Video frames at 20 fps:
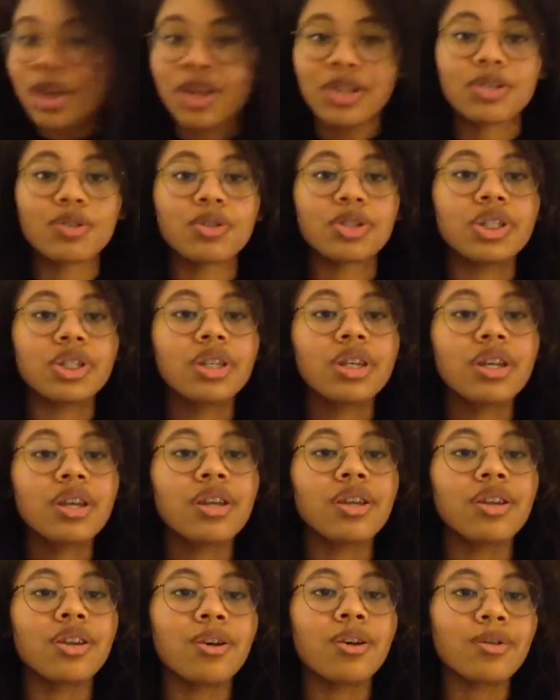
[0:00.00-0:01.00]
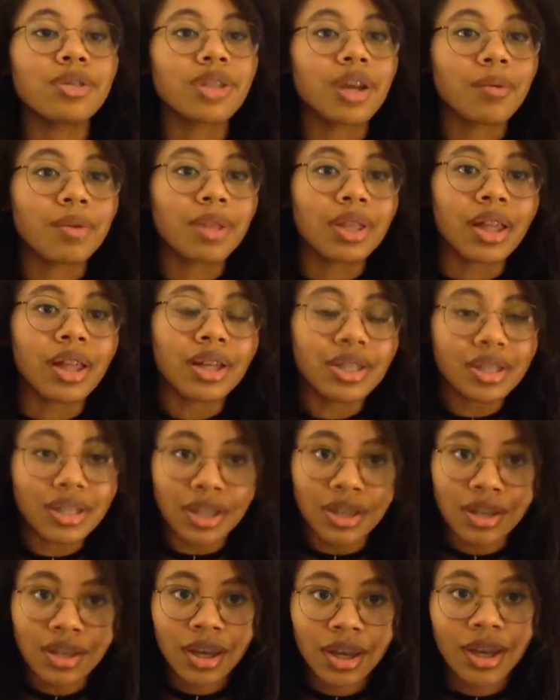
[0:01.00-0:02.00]
So she knows I really like
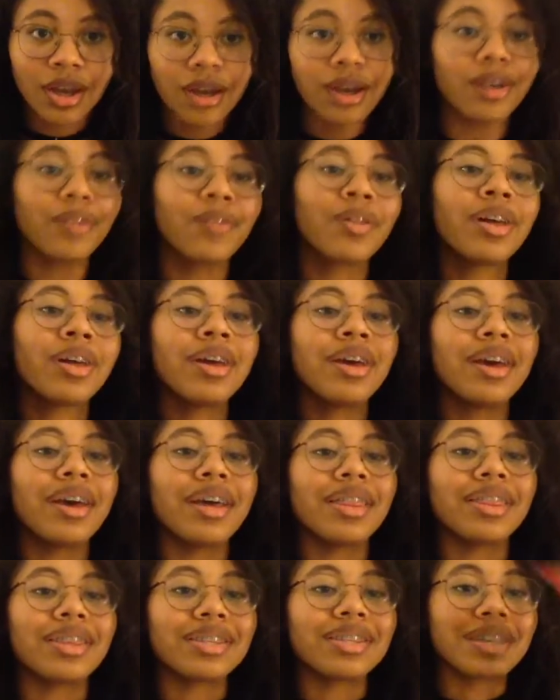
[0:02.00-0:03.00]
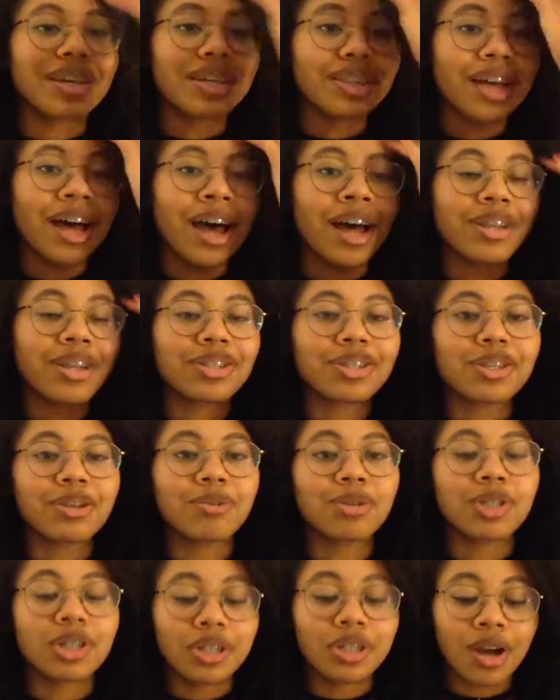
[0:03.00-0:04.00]
skincare and things like that,
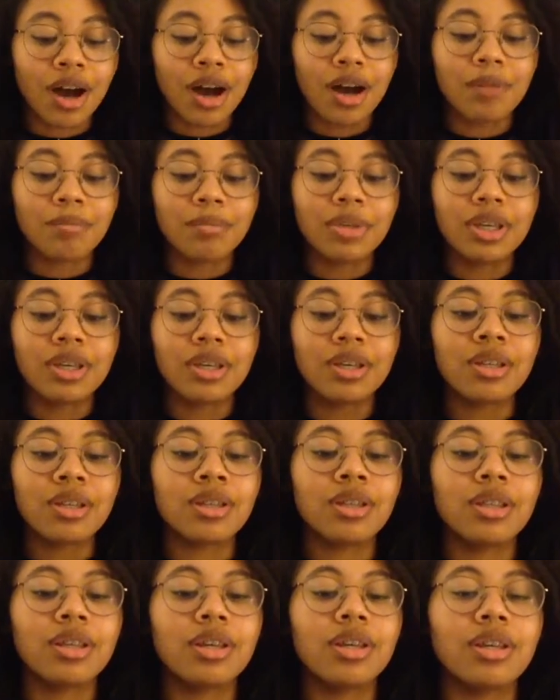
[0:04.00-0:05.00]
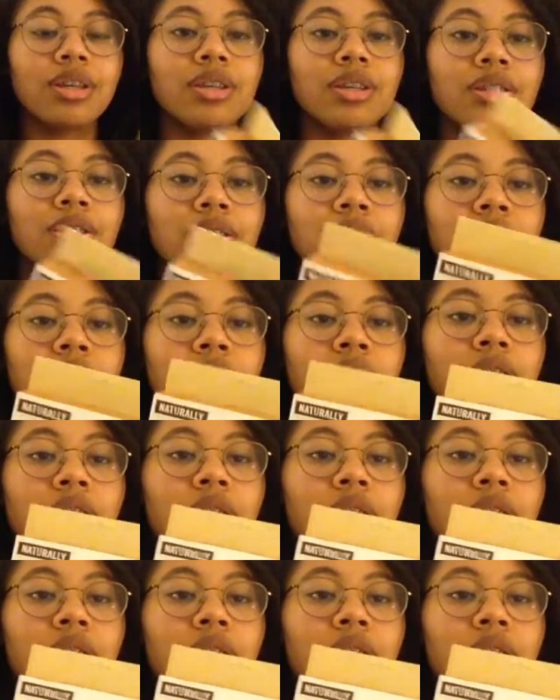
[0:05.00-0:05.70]
so she got me these